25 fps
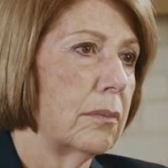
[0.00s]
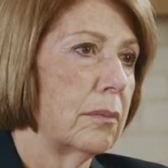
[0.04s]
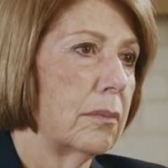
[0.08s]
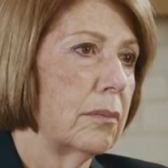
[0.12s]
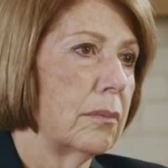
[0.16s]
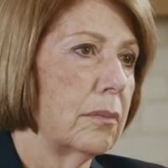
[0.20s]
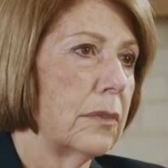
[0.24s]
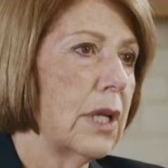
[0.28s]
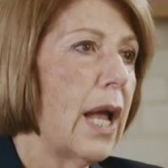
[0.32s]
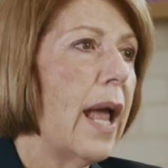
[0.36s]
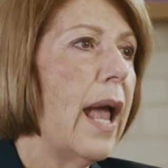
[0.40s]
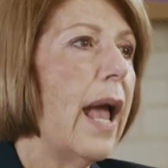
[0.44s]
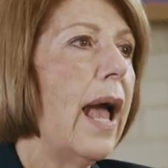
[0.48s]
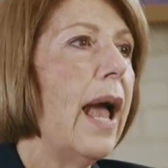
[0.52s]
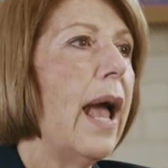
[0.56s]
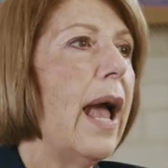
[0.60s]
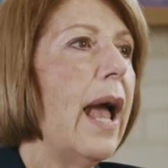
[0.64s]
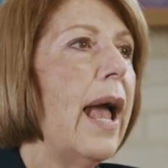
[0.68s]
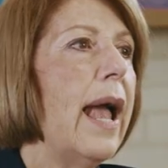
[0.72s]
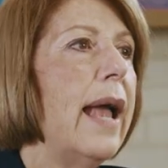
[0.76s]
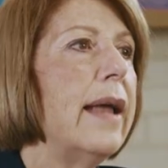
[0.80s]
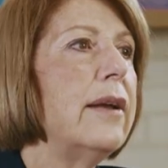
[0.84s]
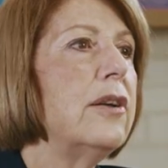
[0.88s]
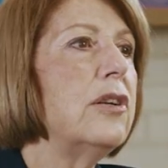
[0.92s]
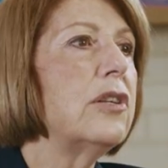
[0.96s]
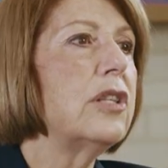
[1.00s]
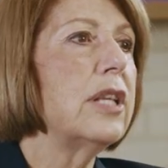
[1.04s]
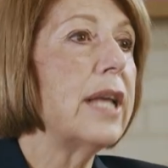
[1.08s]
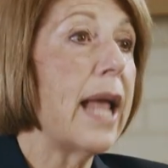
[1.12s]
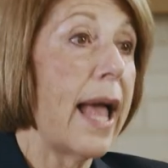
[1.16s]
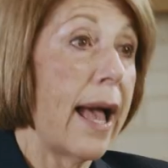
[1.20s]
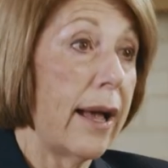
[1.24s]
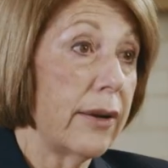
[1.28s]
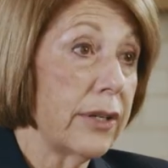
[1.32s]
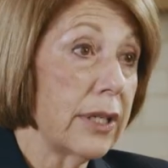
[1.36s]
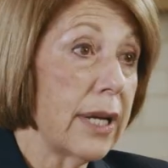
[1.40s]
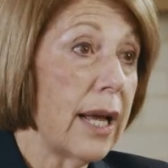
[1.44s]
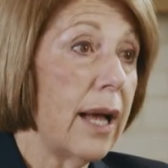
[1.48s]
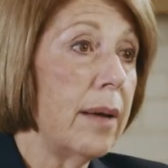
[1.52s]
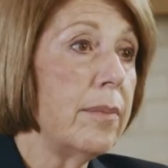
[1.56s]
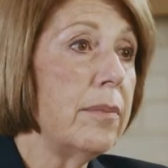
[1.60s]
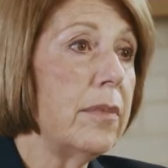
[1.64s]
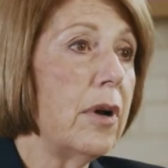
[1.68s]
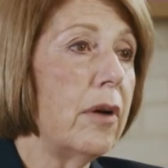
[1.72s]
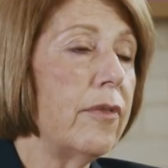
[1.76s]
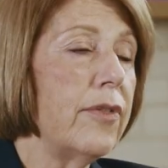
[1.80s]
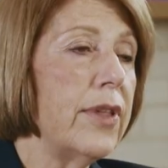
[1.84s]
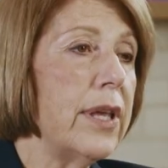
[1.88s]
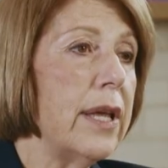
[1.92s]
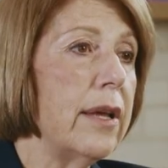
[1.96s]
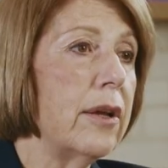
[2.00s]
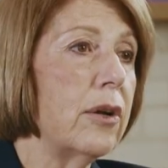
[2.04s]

Mm. And the outcome of the